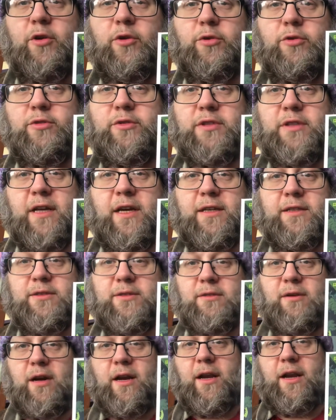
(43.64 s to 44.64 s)
newsstands
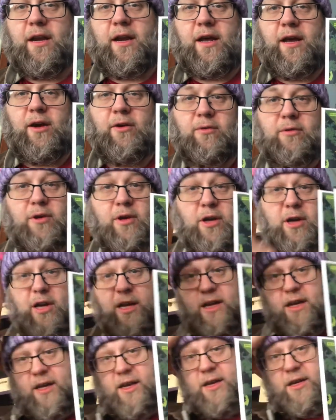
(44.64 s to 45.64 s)
right now
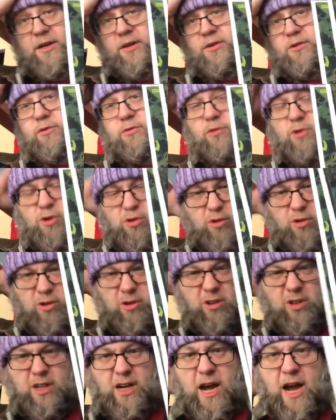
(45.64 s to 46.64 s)
in your
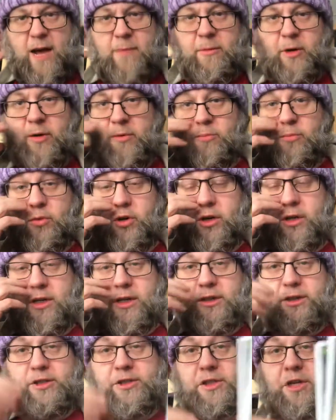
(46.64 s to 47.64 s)
local comic book
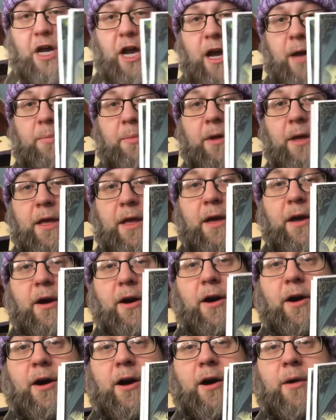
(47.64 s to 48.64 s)
shop.
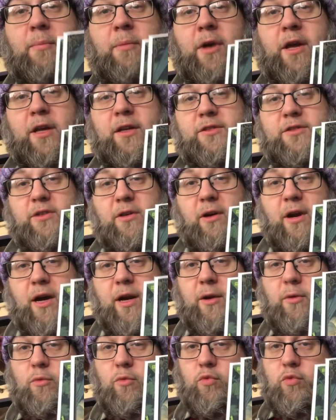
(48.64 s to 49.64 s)
Um, so I
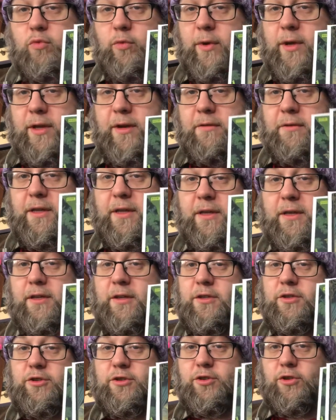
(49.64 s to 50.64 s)
really
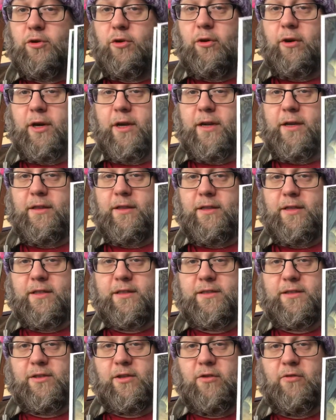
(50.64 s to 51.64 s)
enjoyed
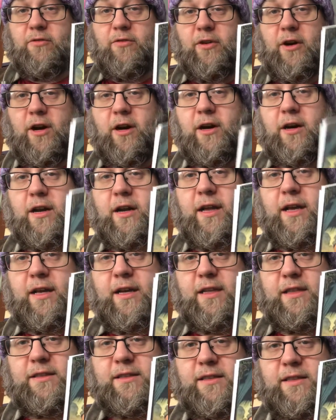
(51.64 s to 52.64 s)
this so far.
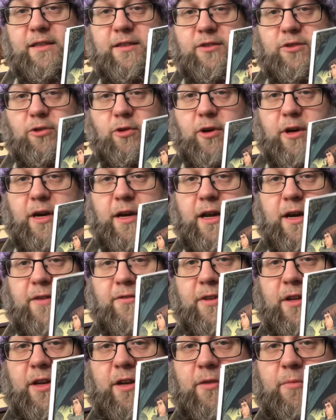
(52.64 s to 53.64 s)
It is the story
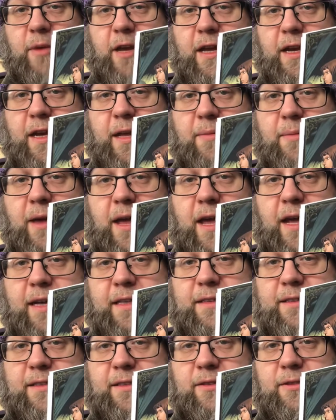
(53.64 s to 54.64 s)
of a young man named
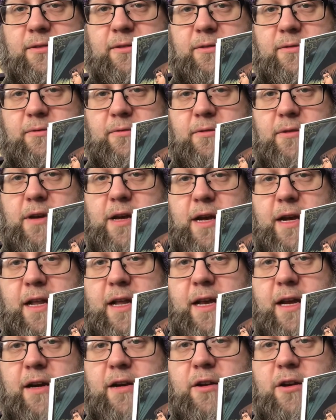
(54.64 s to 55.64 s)
Ansel right
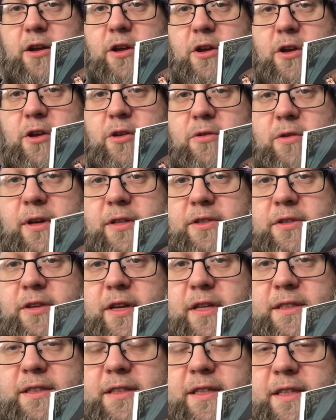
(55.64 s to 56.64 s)
here, who as you
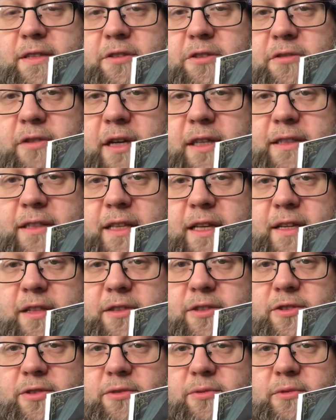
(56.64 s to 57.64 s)
can see is dressed in a
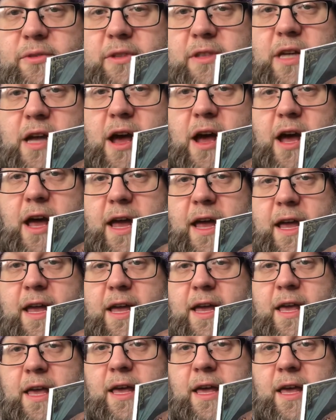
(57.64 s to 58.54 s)
suit and tie.